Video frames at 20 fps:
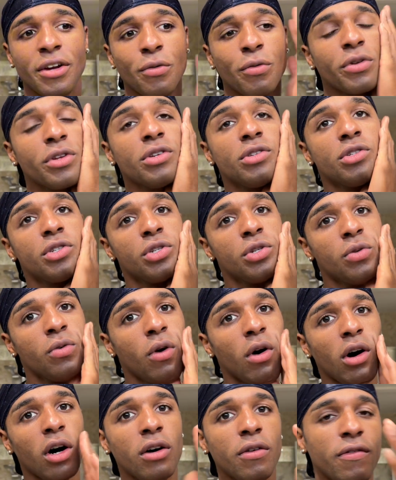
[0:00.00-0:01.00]
when you do
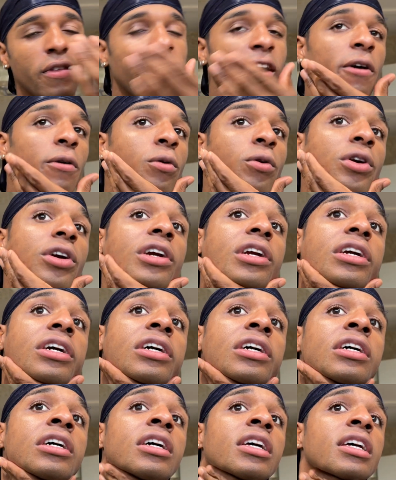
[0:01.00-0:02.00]
all of that work,
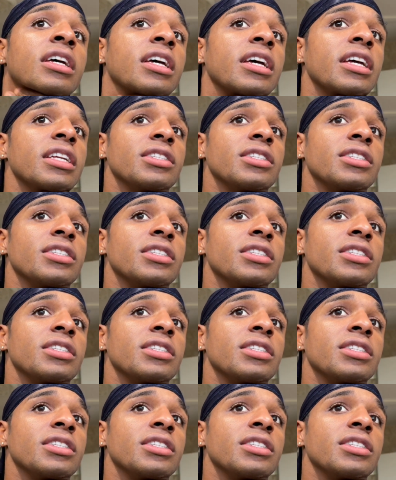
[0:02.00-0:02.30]
it